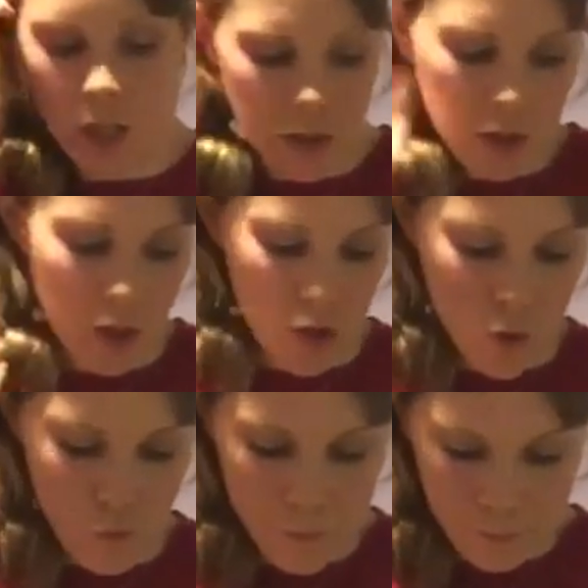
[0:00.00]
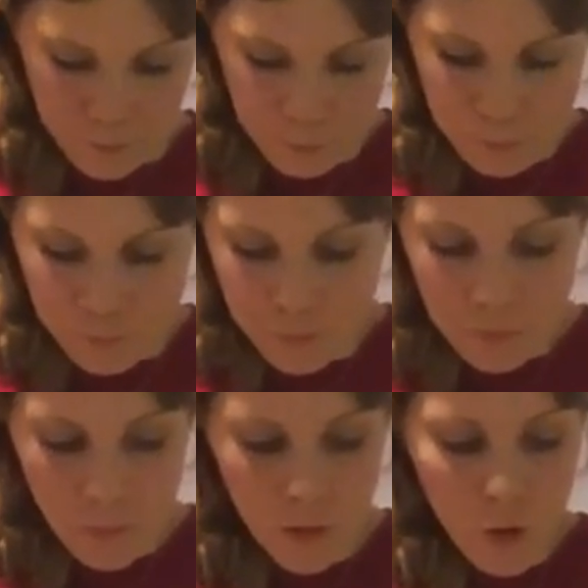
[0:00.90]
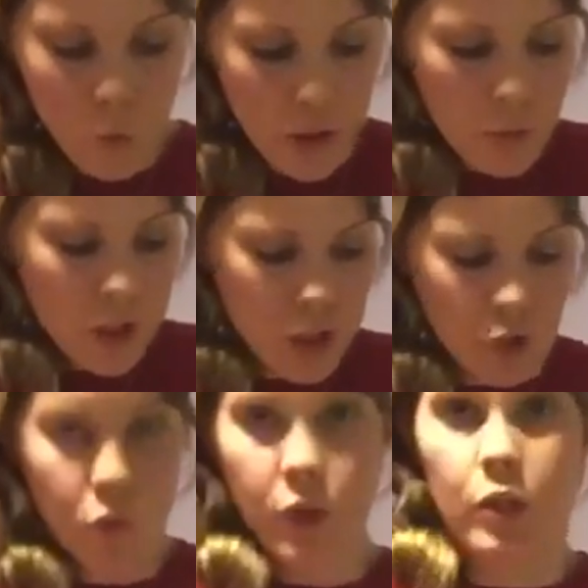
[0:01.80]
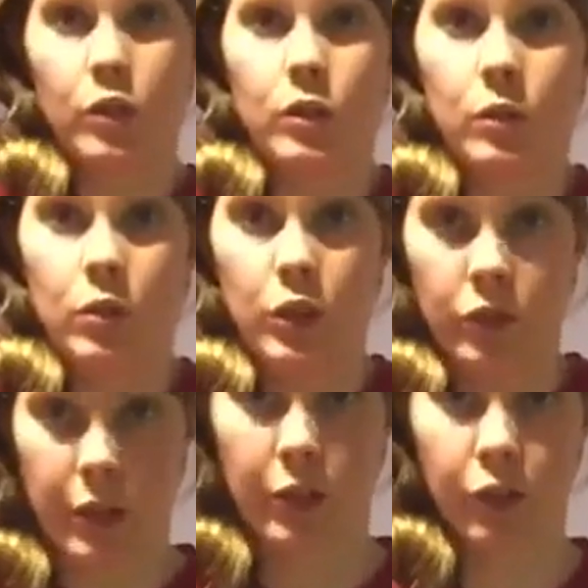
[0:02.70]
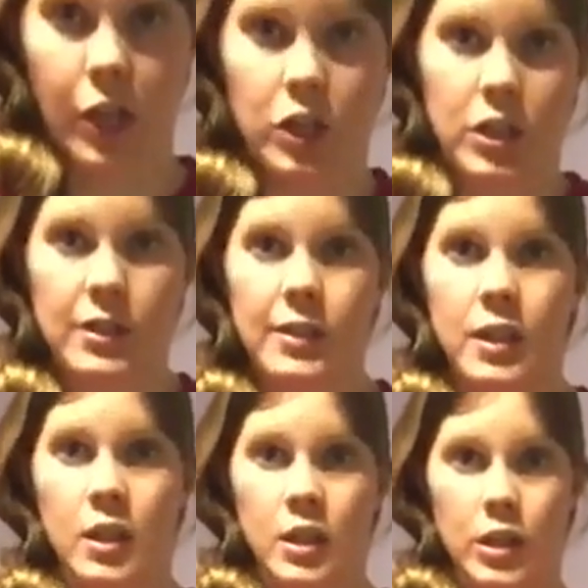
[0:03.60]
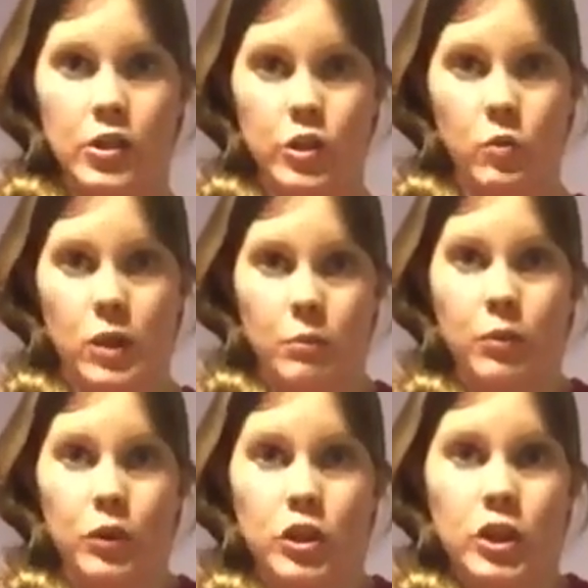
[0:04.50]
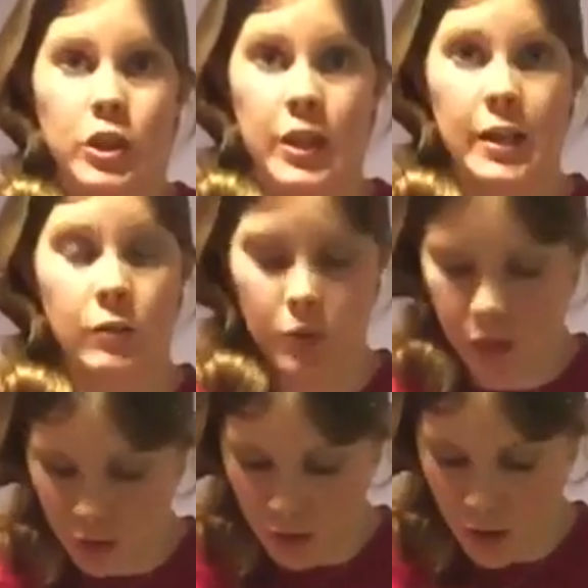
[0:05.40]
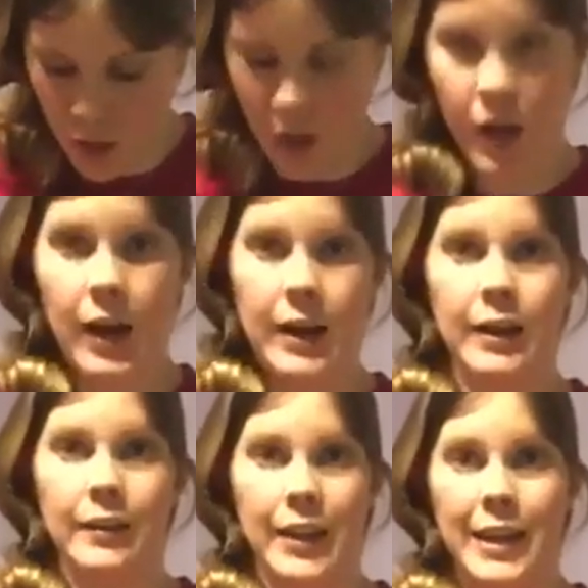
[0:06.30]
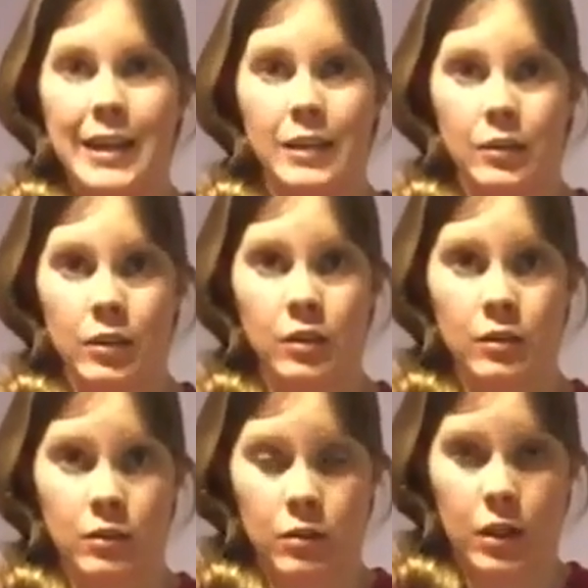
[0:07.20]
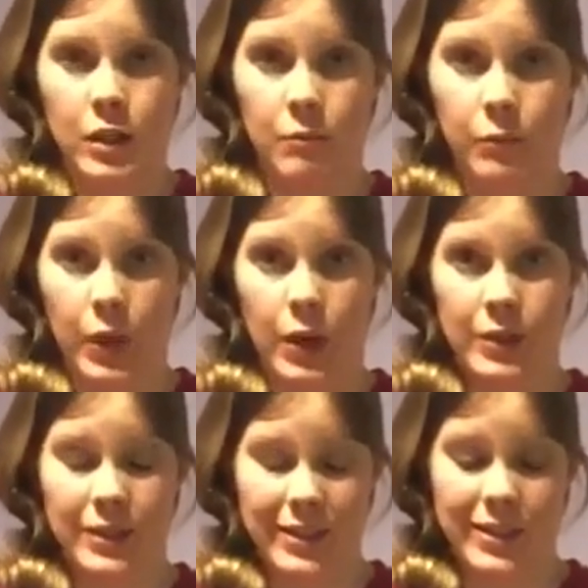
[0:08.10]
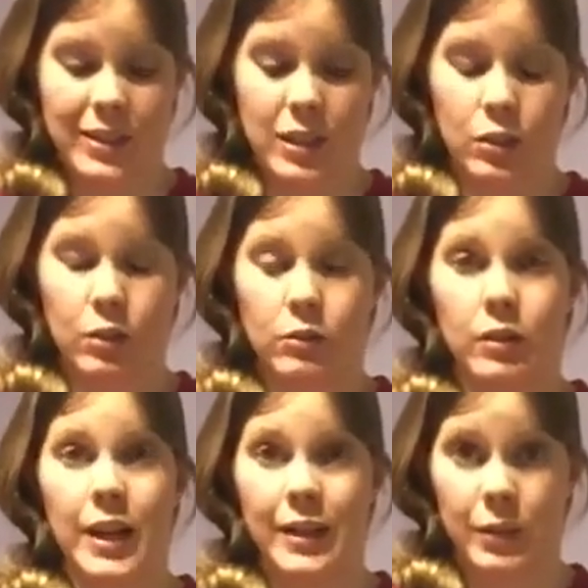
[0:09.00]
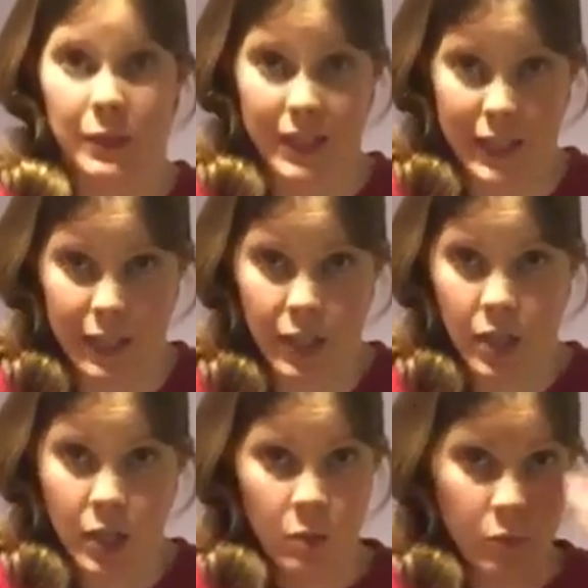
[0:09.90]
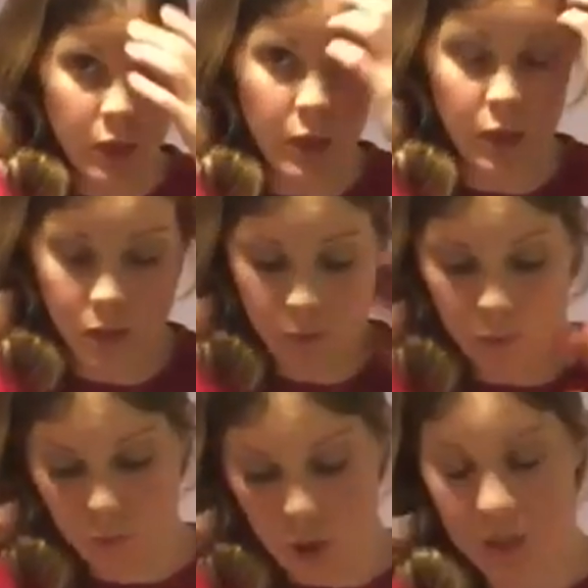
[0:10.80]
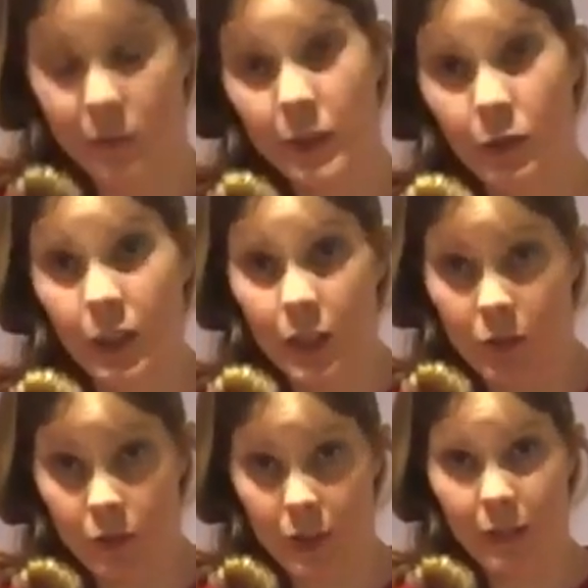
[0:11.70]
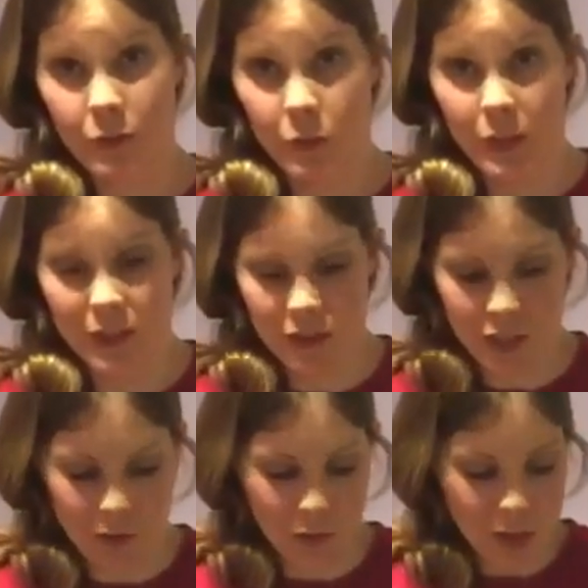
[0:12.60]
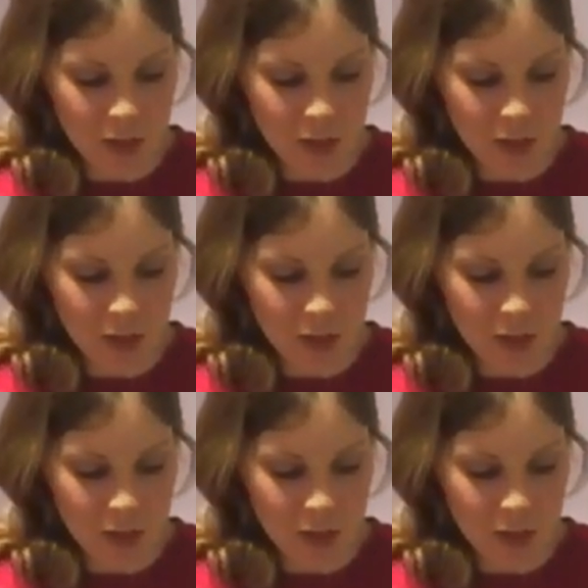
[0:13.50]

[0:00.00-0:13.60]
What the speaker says: So what you want to do when you're using your crutches is you want to push down on the hand bars, and this is going to hurt a lot in the beginning, but trust me, you'll get used to it after a week or two.